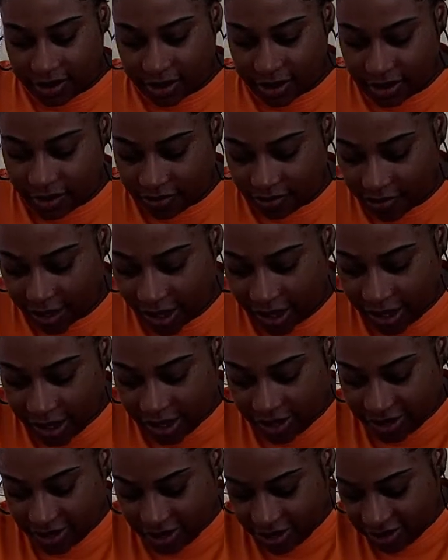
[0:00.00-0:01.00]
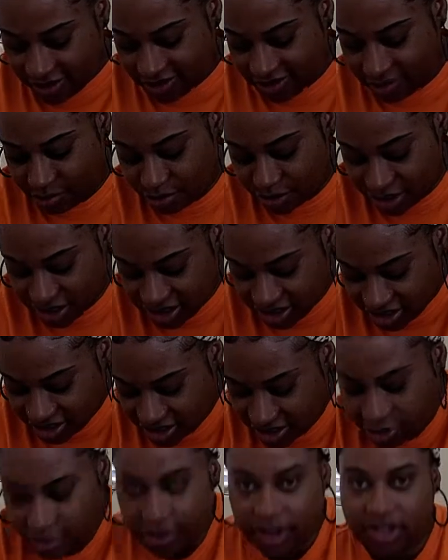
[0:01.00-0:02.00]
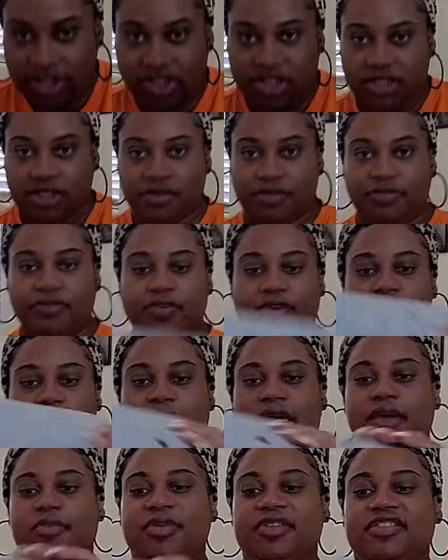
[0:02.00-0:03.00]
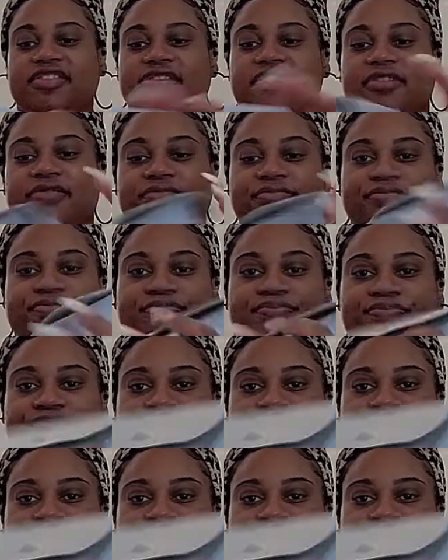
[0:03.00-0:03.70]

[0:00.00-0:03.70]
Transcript: Um, I got this brush set right here from Amazon.